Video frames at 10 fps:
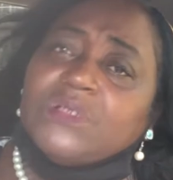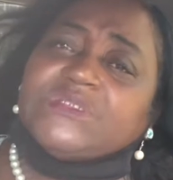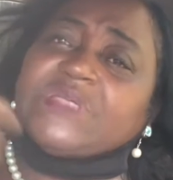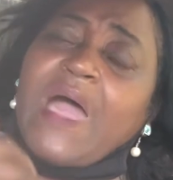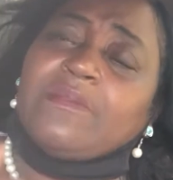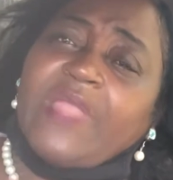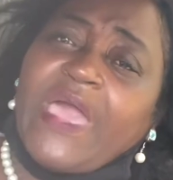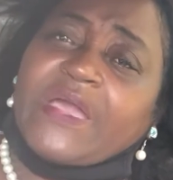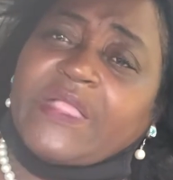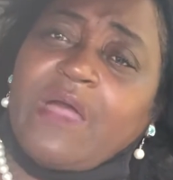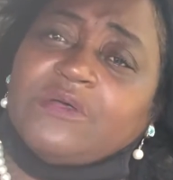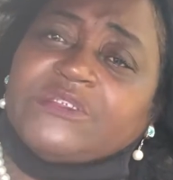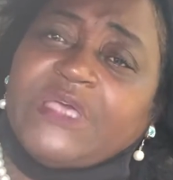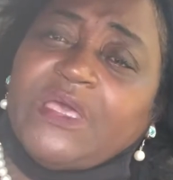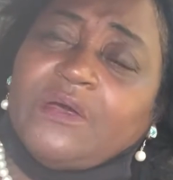stop lacking
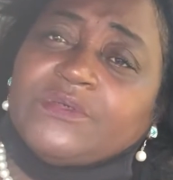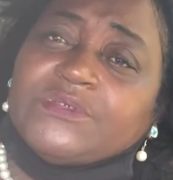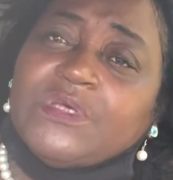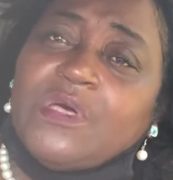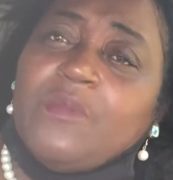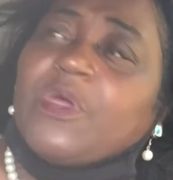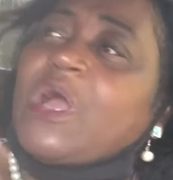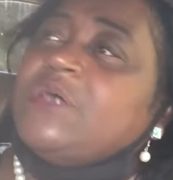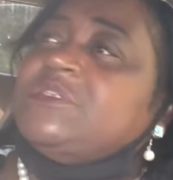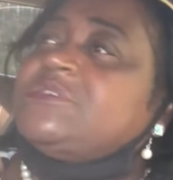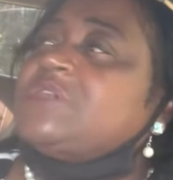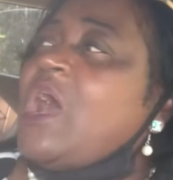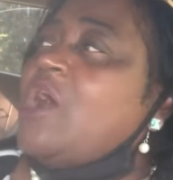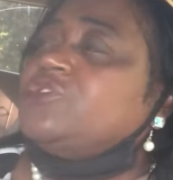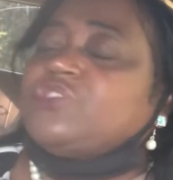ourselves. Because it's
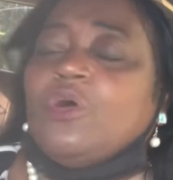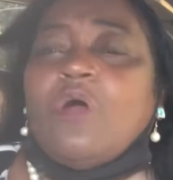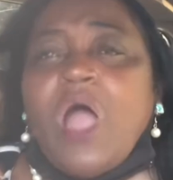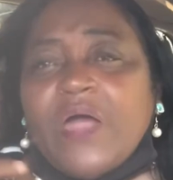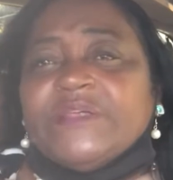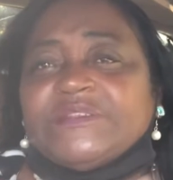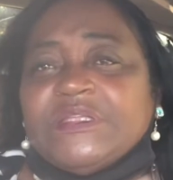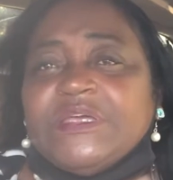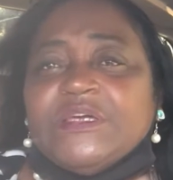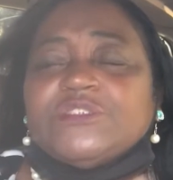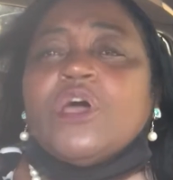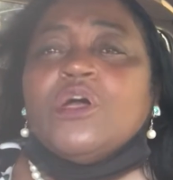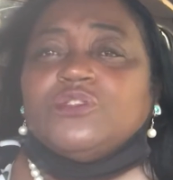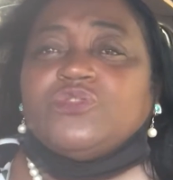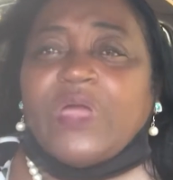all so hard as it is,
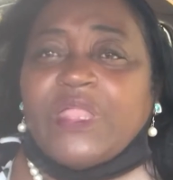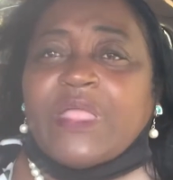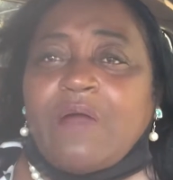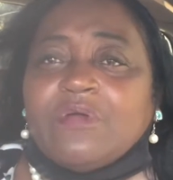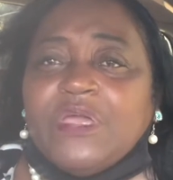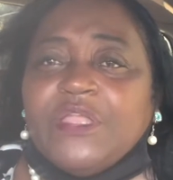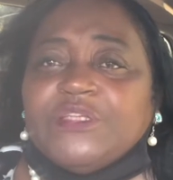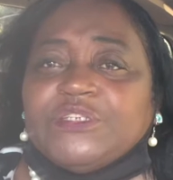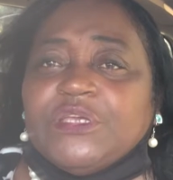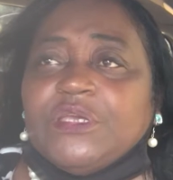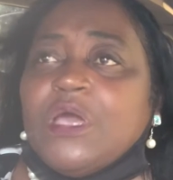draining our energy.